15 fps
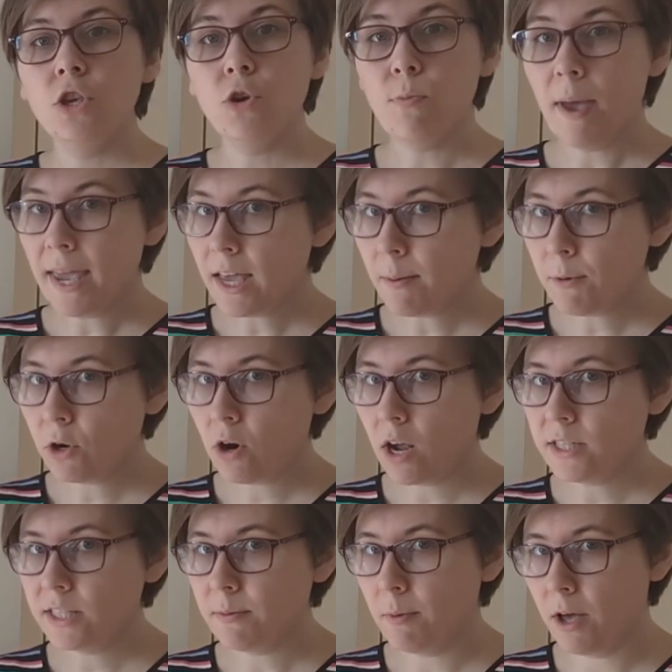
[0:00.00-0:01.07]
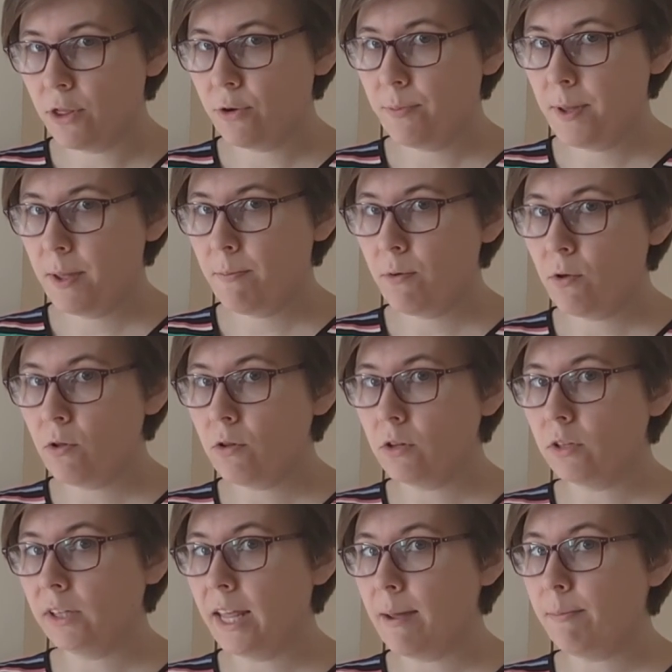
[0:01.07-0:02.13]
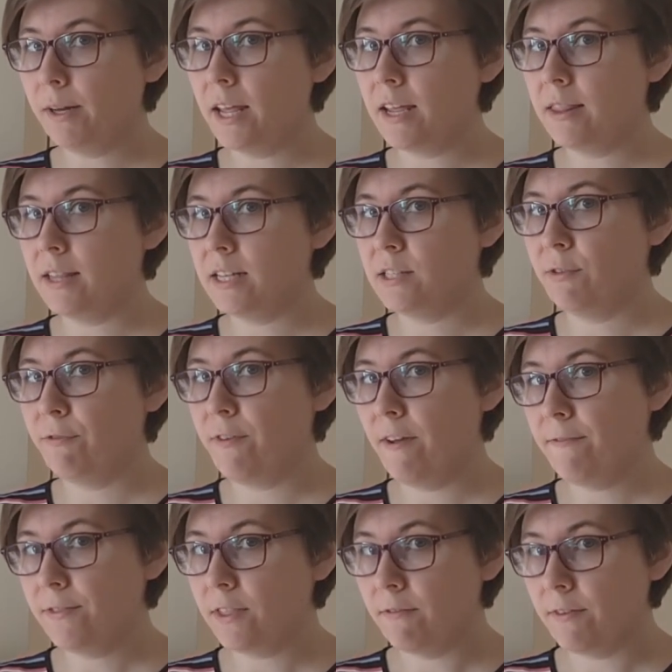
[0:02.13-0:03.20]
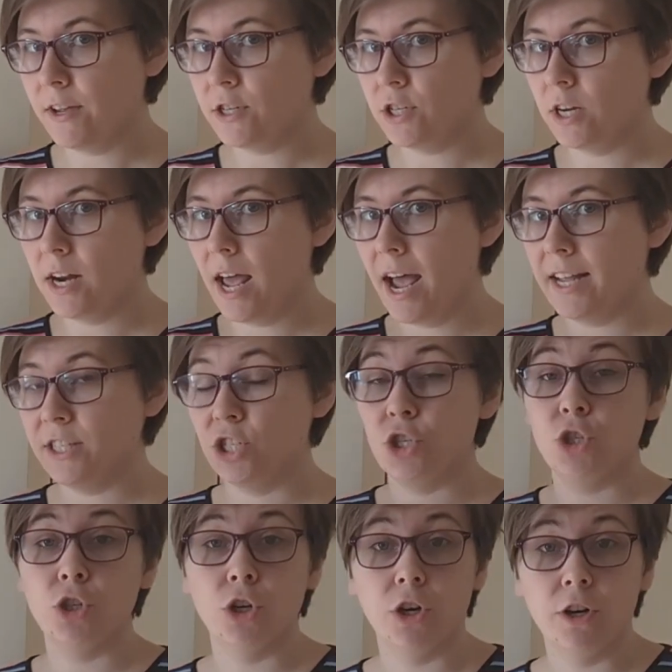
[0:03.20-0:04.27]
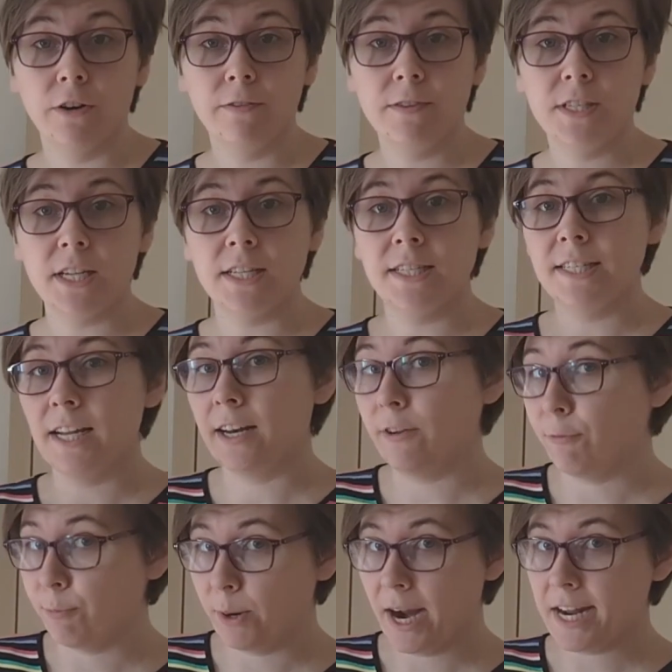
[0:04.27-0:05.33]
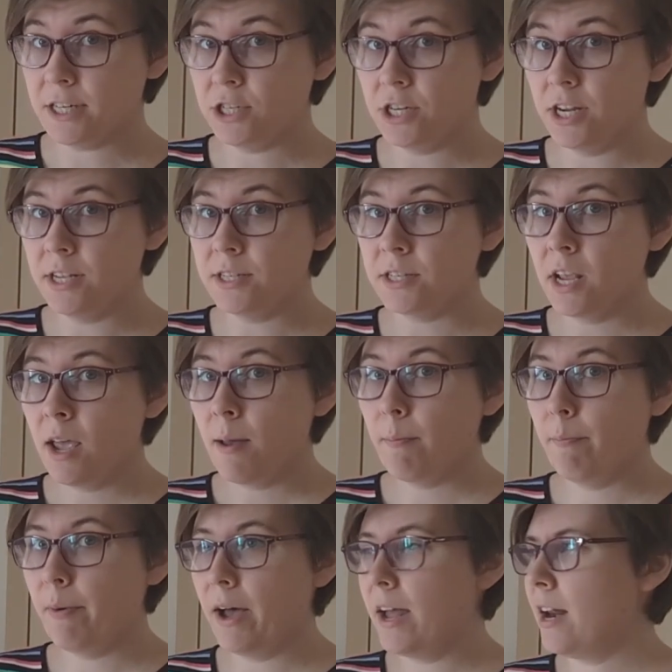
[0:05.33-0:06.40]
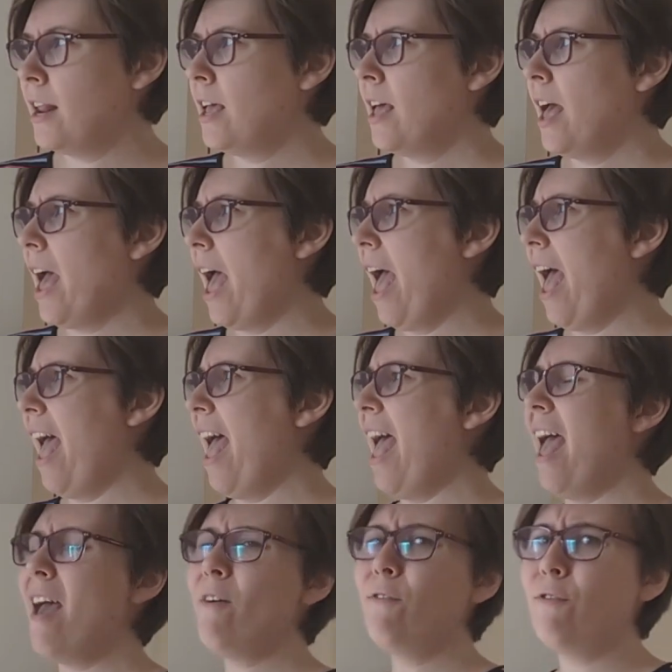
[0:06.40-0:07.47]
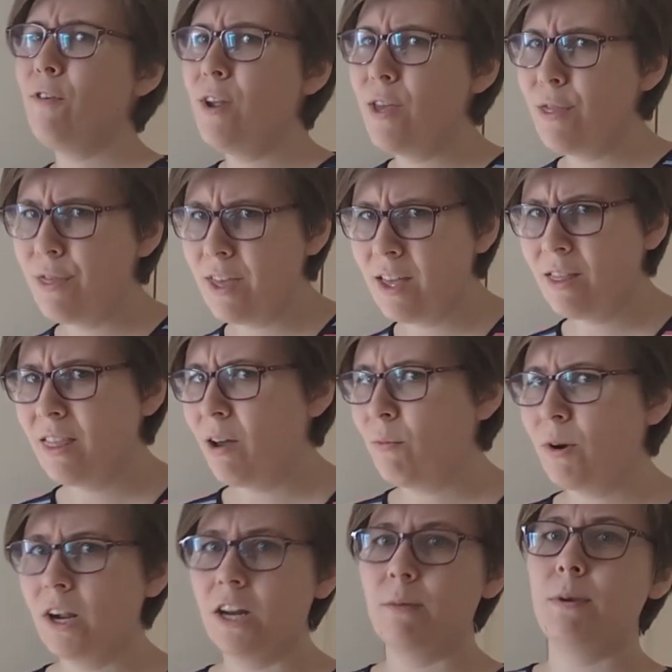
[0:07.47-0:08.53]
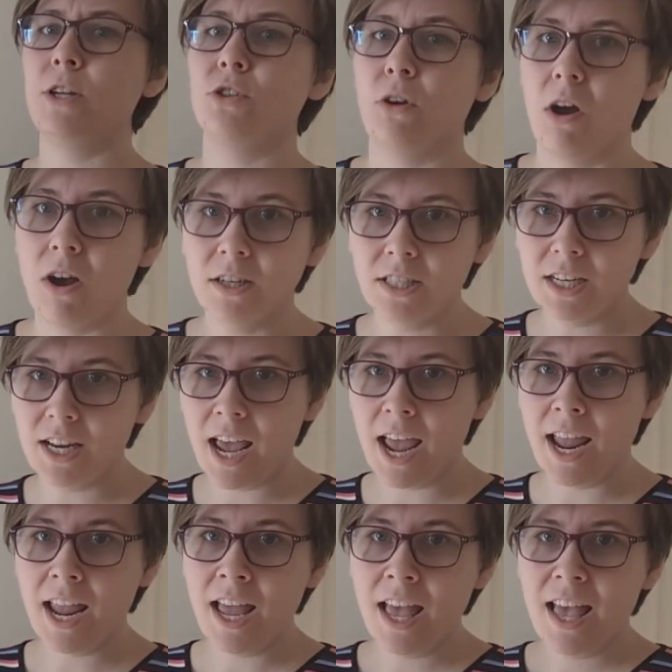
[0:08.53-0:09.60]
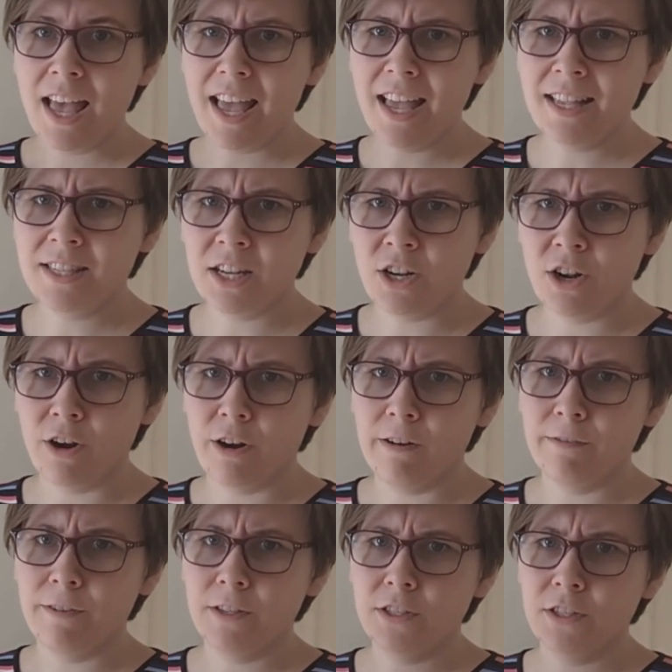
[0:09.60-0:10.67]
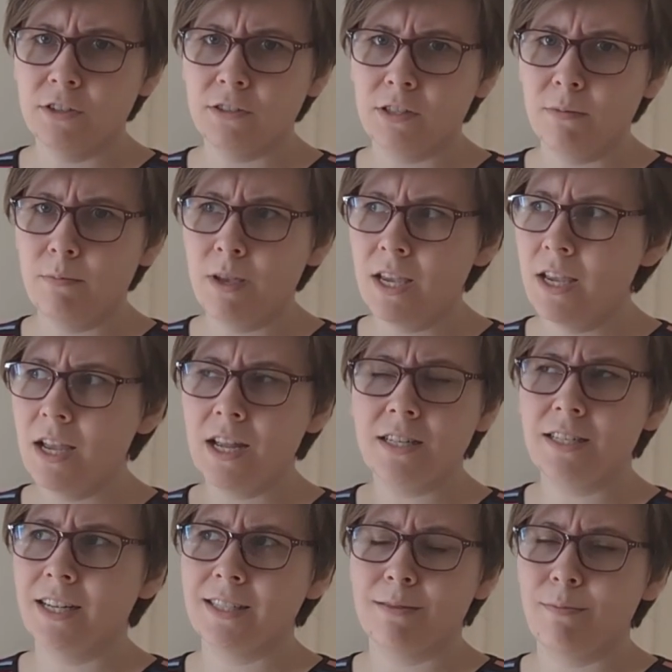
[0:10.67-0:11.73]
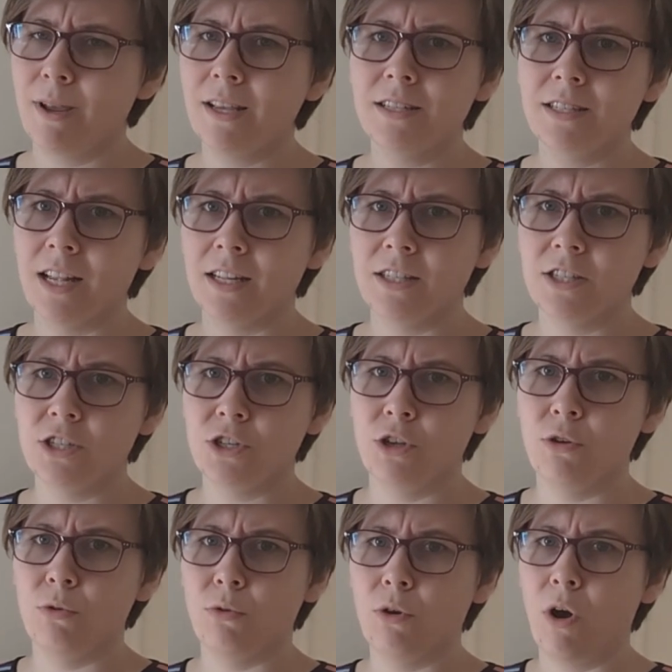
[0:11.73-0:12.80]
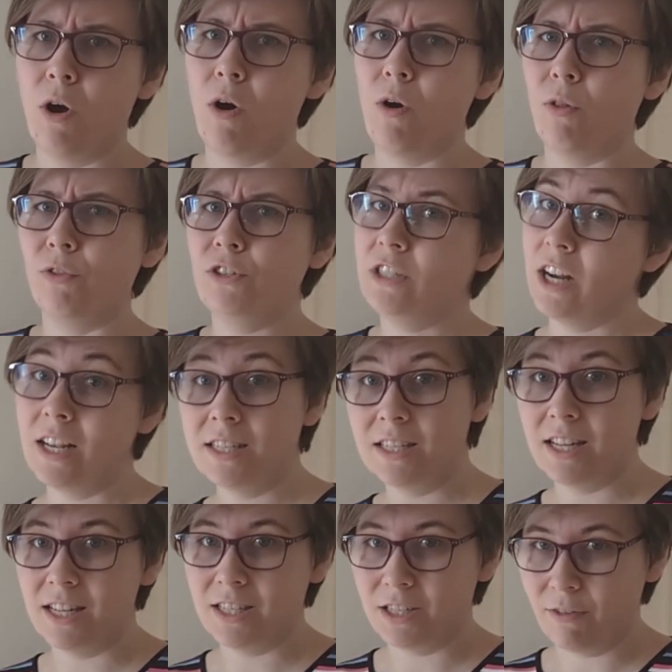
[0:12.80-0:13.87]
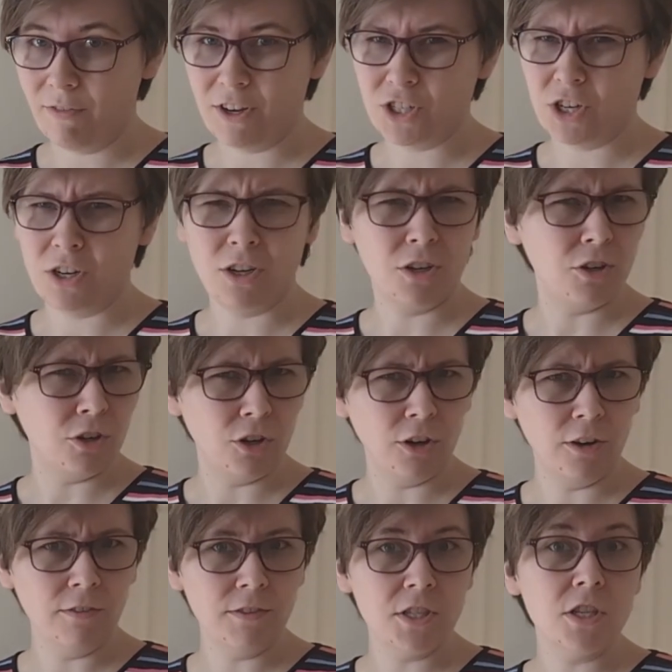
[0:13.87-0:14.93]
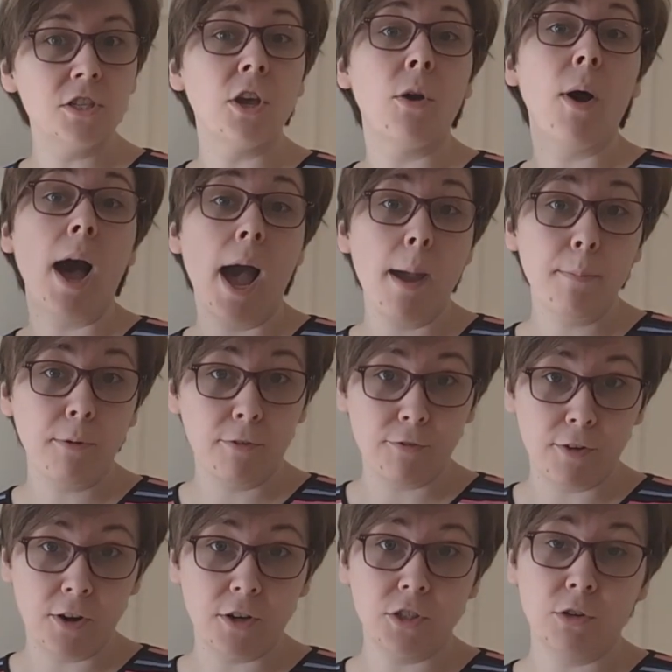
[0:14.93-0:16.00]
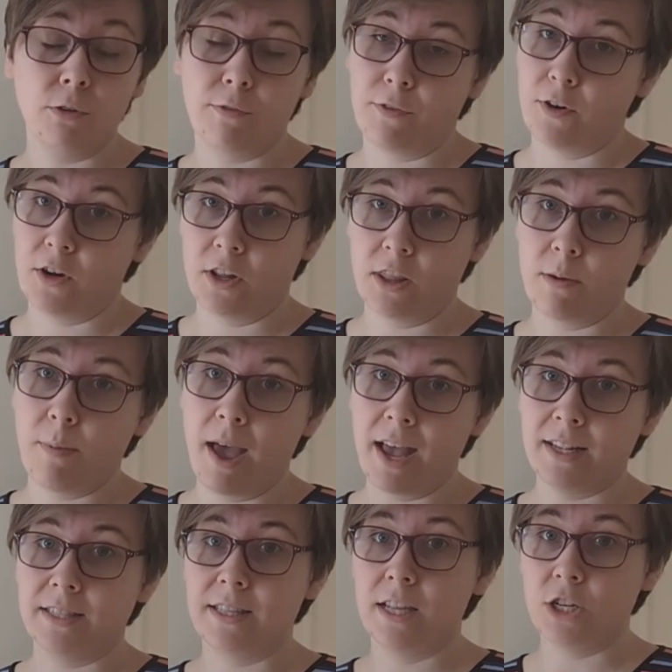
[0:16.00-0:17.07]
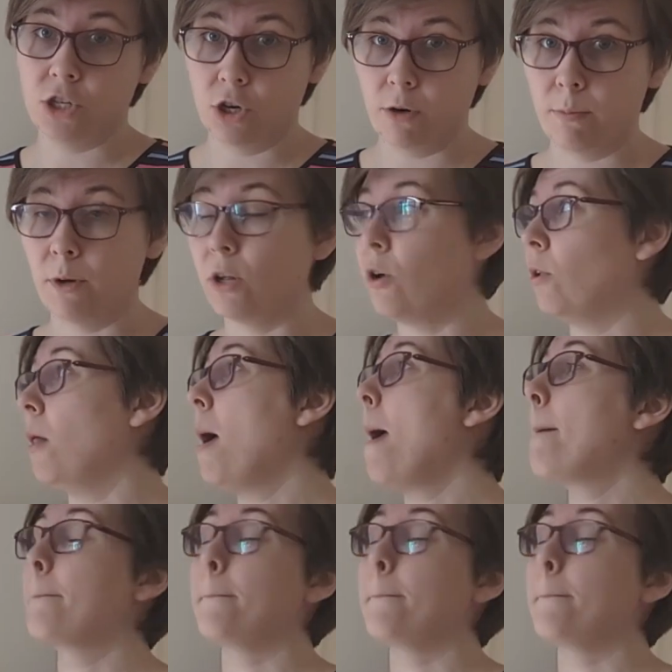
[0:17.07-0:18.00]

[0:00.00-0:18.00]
You may come across some other people labeling this fifth division as nerves instead of branches, but everything that we're going to be drawing today is a nerve. So to me, it doesn't make sense to call just this division nerves. So I prefer to refer to them as the terminal